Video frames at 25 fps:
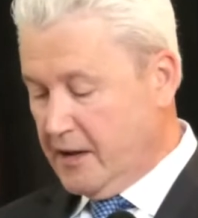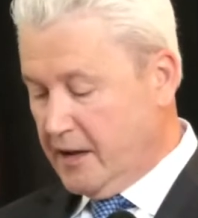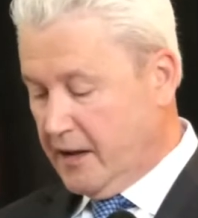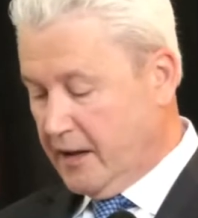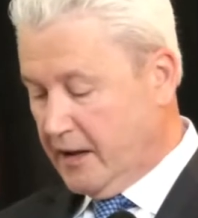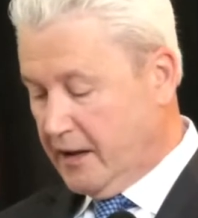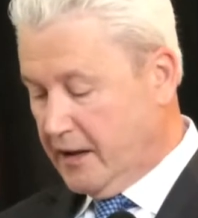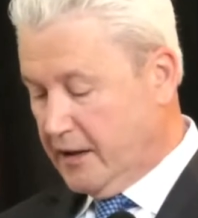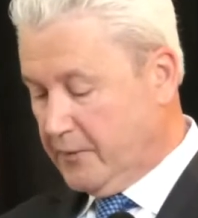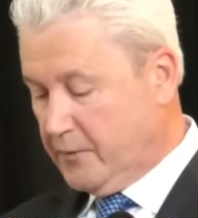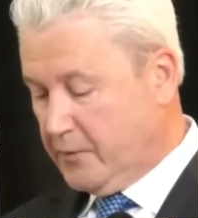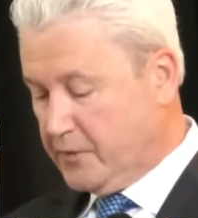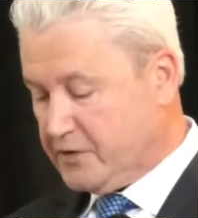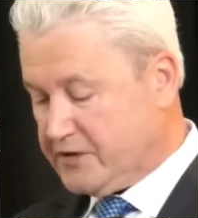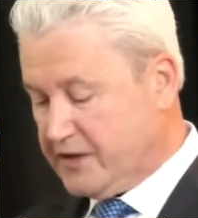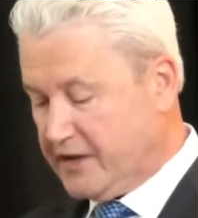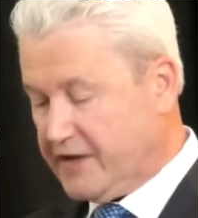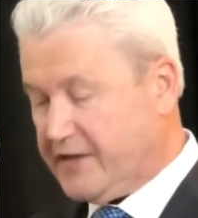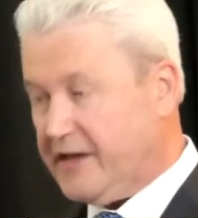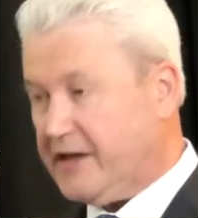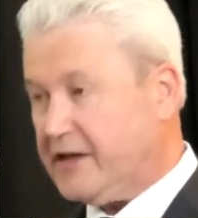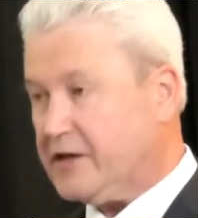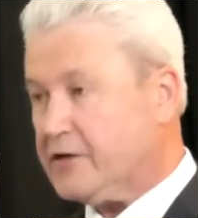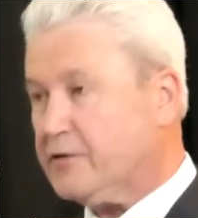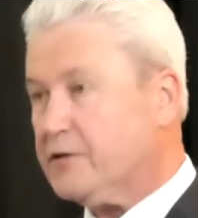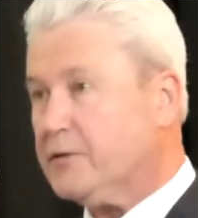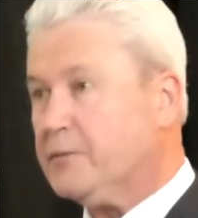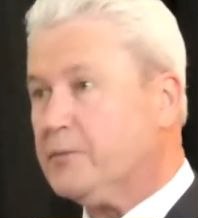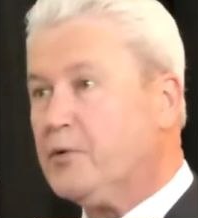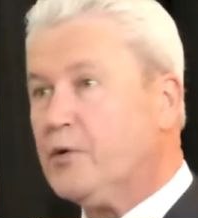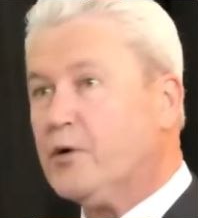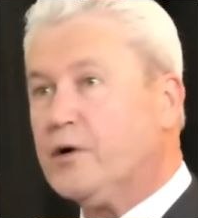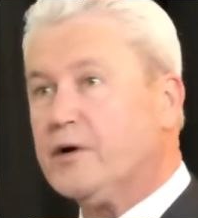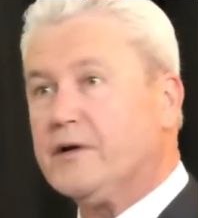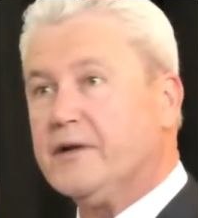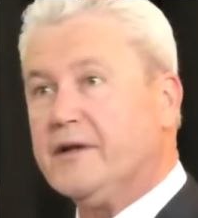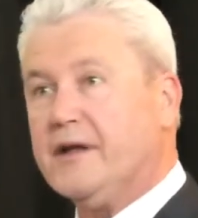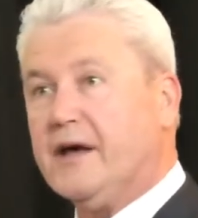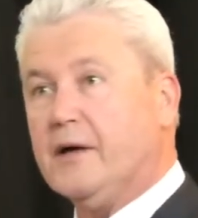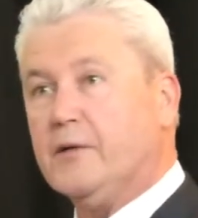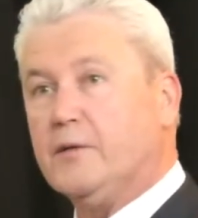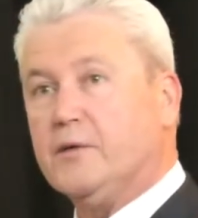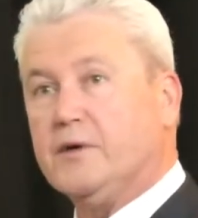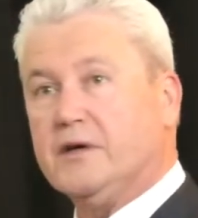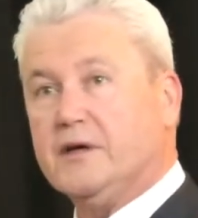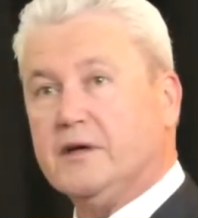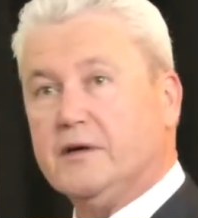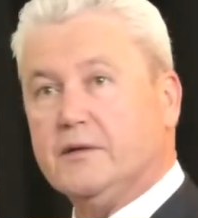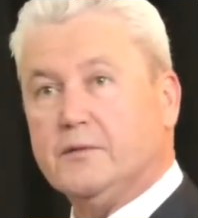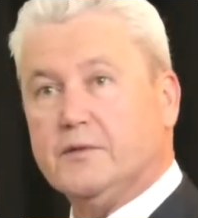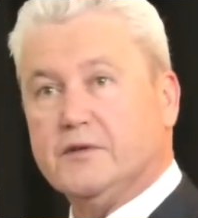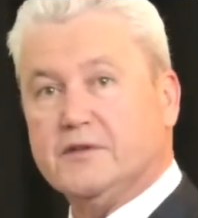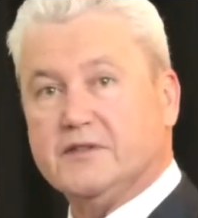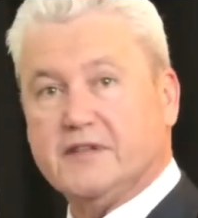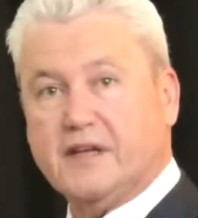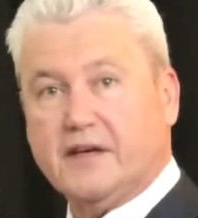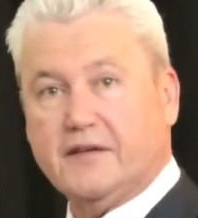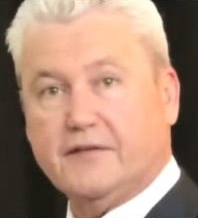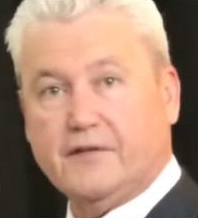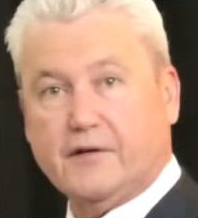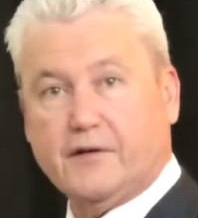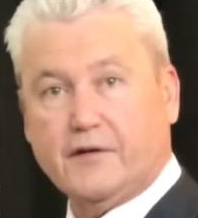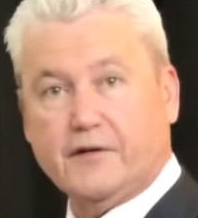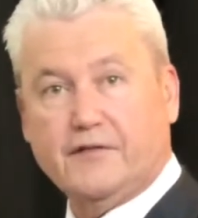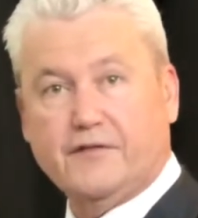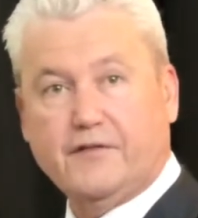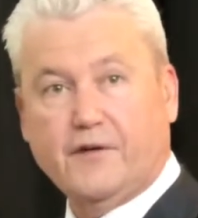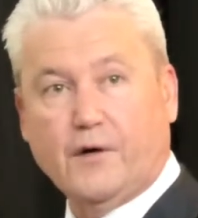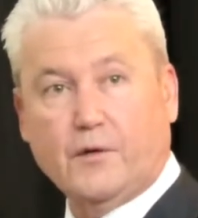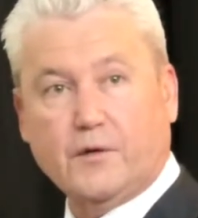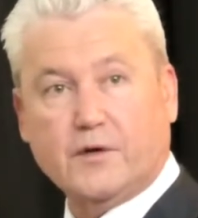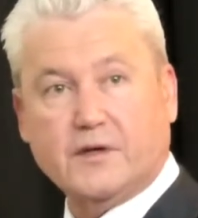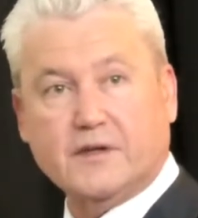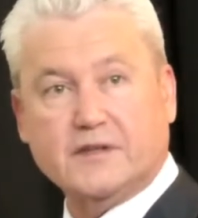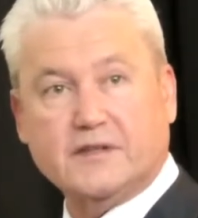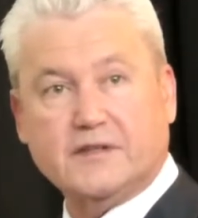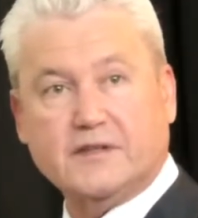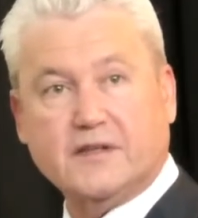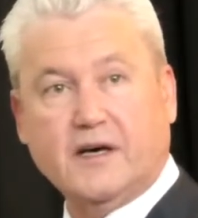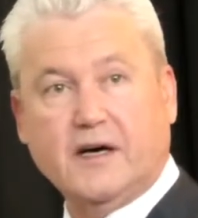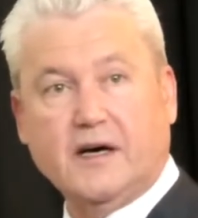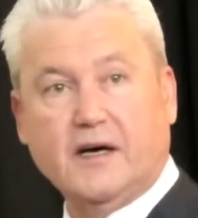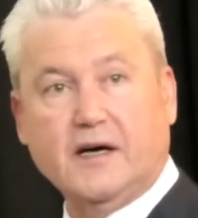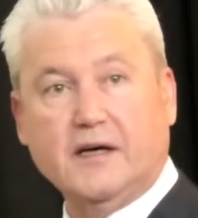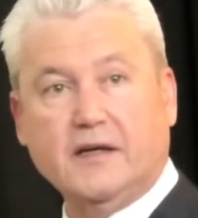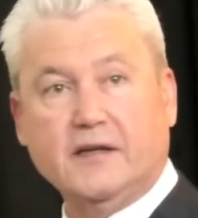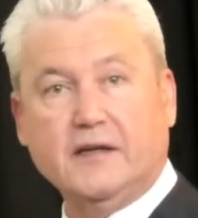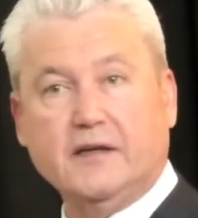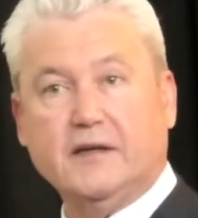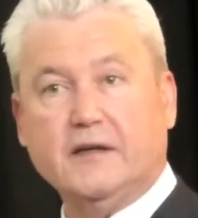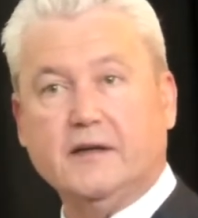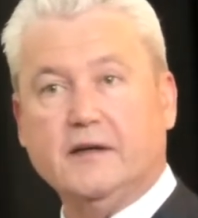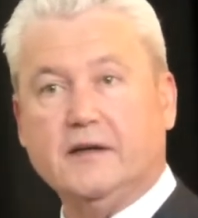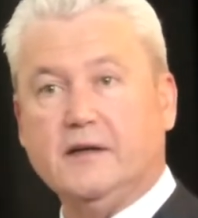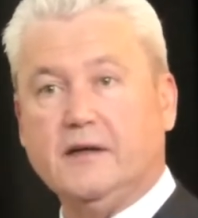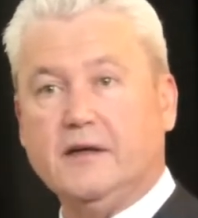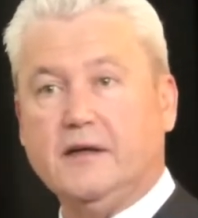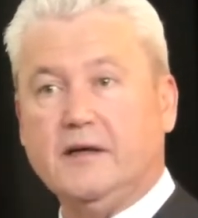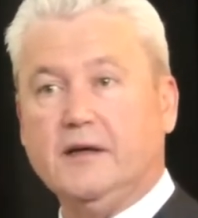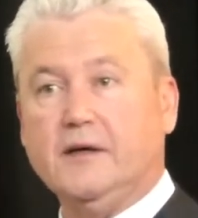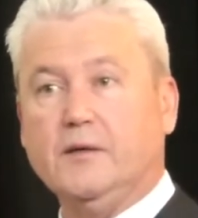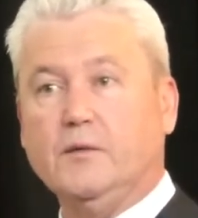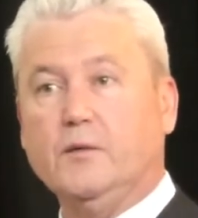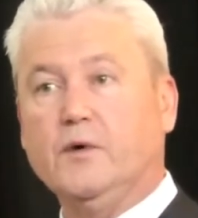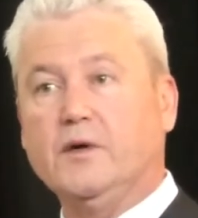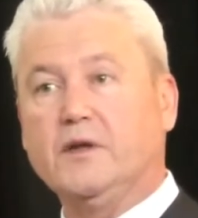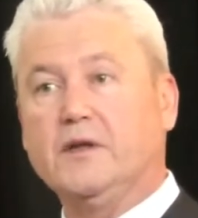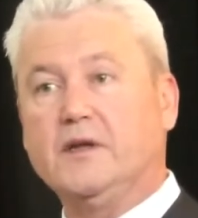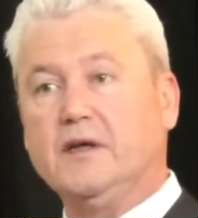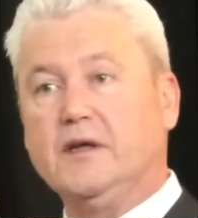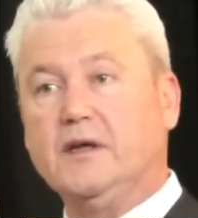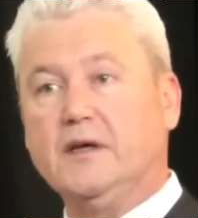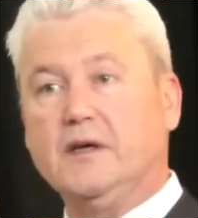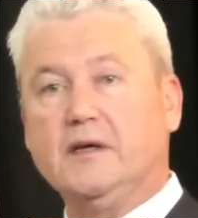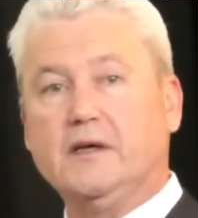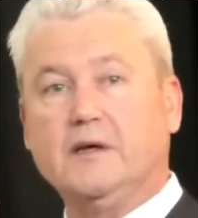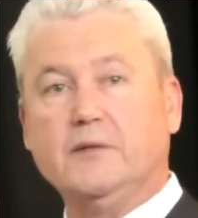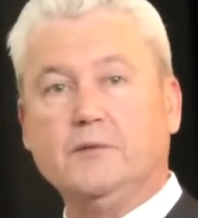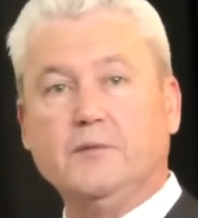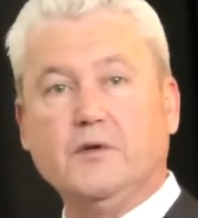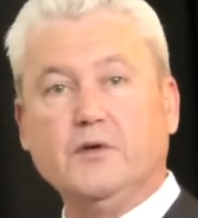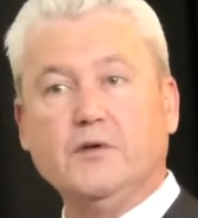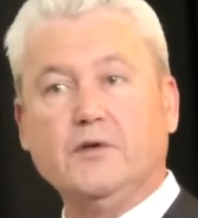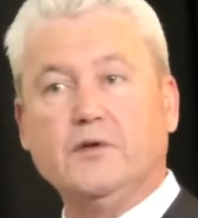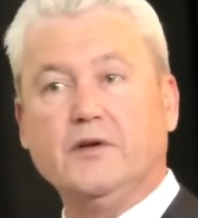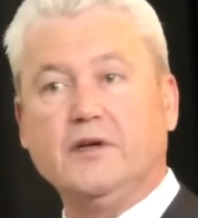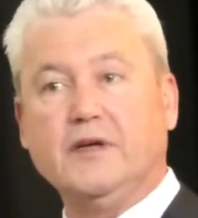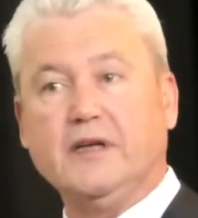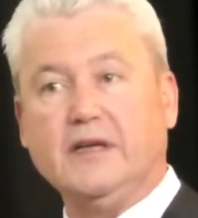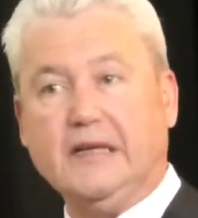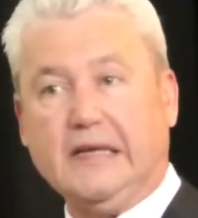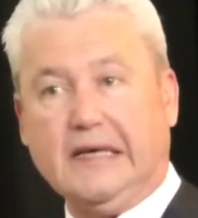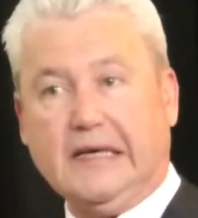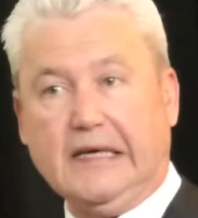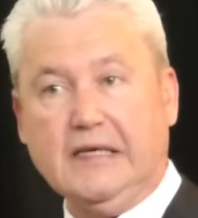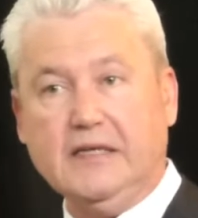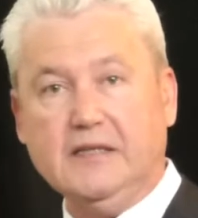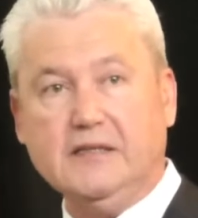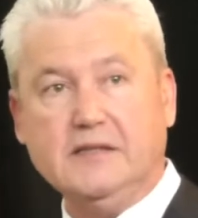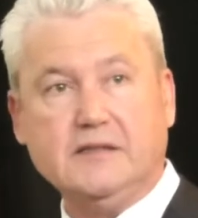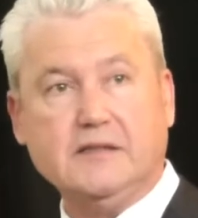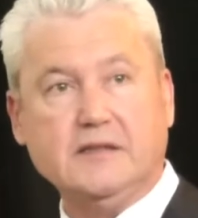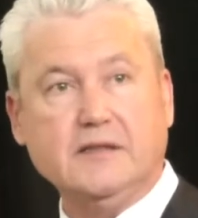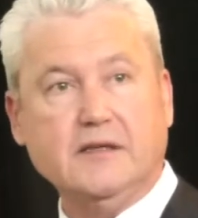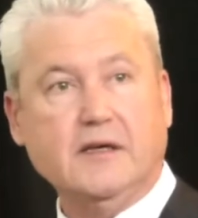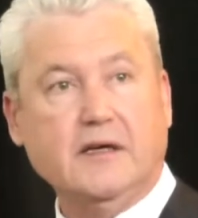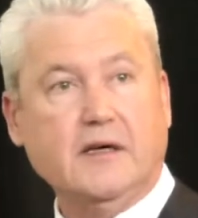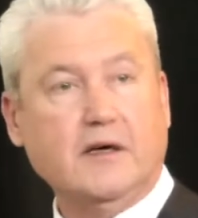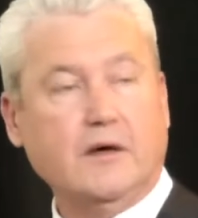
um, which I think are important that we, we stay very focused on the, what the community needs,